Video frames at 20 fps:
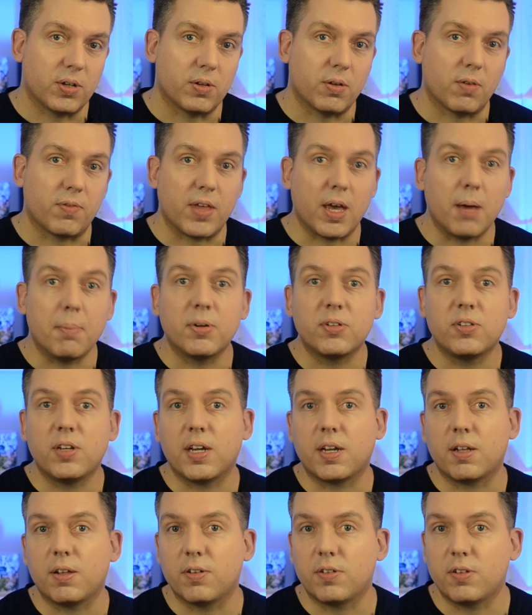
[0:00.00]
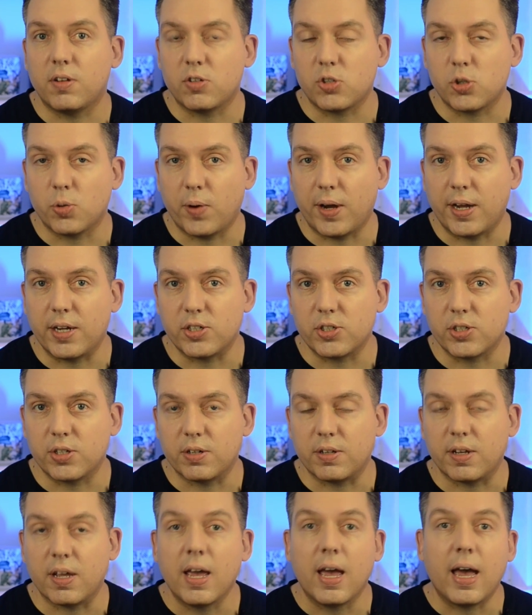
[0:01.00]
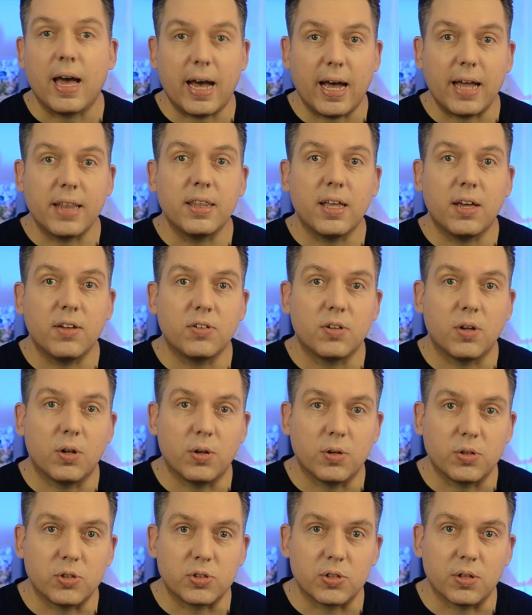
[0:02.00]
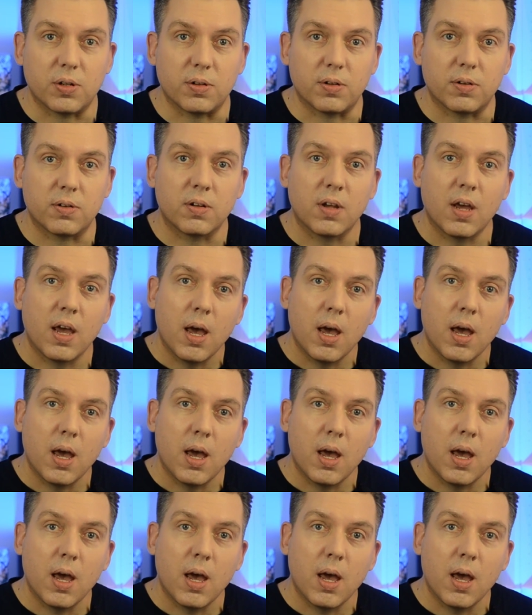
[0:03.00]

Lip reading: of their particular situation and their solutions,